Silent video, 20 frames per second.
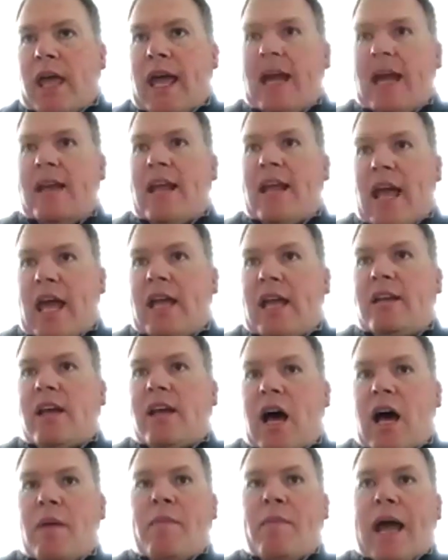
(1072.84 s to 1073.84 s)
hand to hand
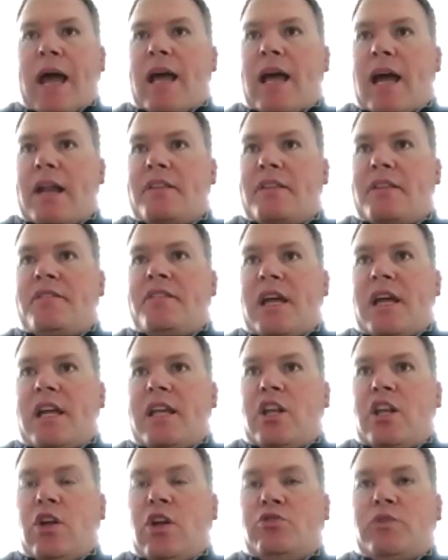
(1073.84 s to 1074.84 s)
combat kind of thing.
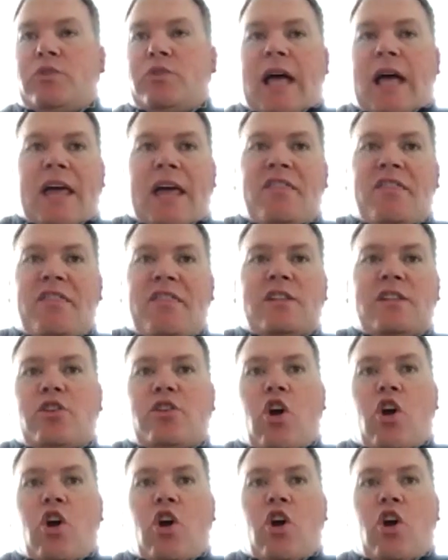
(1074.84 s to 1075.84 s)
So I think it's
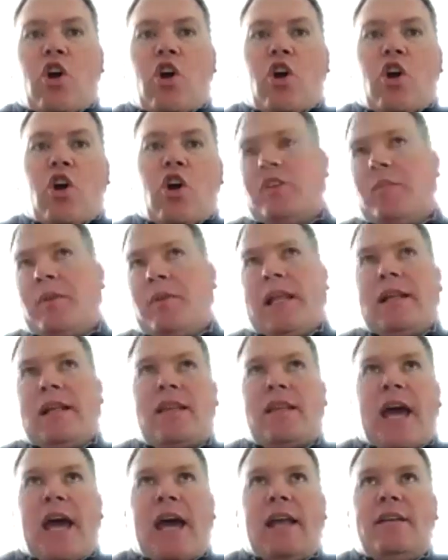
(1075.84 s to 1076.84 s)
harder to simulate
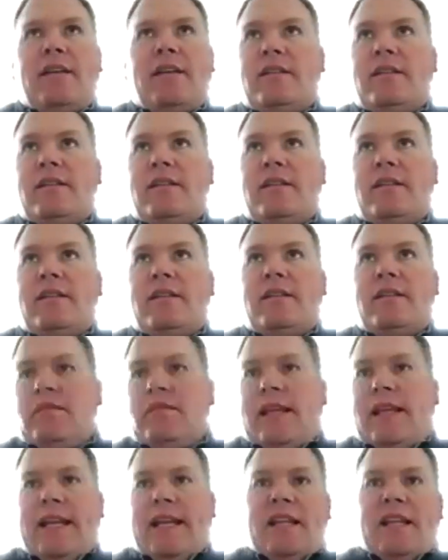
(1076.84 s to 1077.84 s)
that
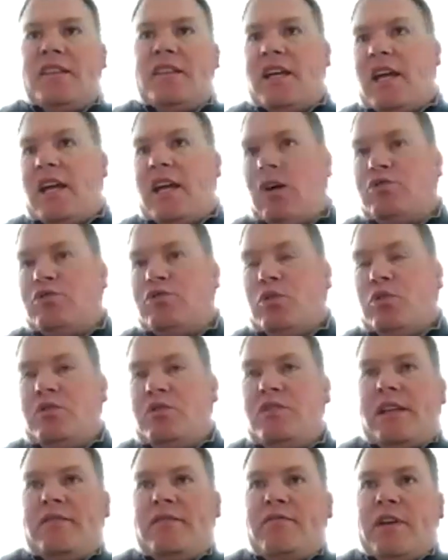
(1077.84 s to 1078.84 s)
than anything else on
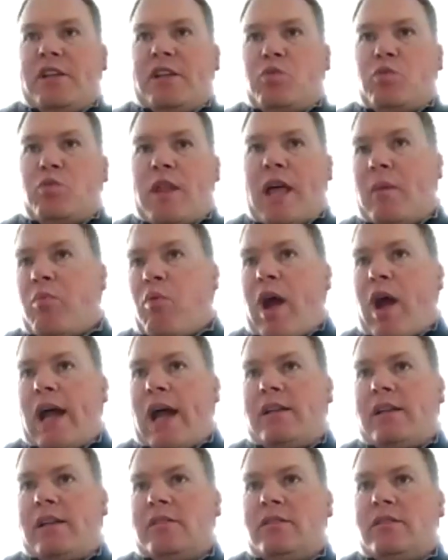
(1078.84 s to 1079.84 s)
defense without
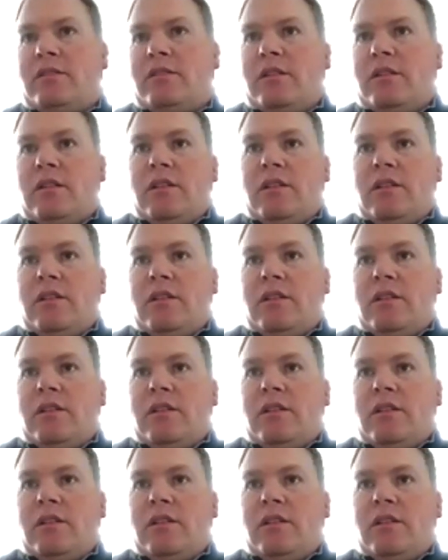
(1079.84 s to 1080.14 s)
practice.